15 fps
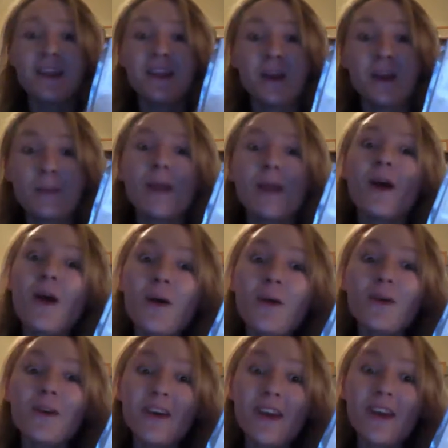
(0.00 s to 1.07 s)
And then I'll be like,
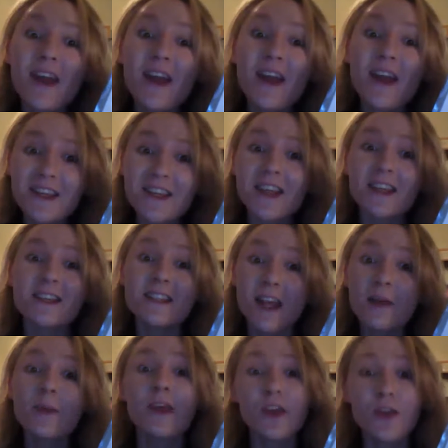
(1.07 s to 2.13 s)
oh, good, asking and
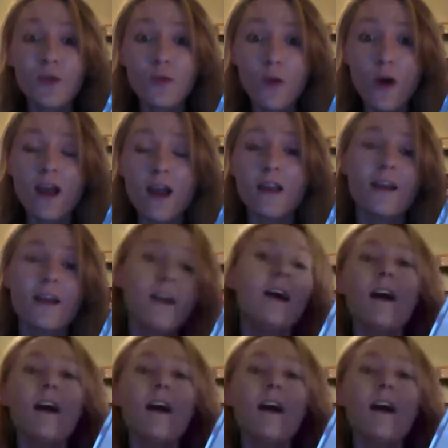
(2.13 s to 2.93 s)
telling me you want,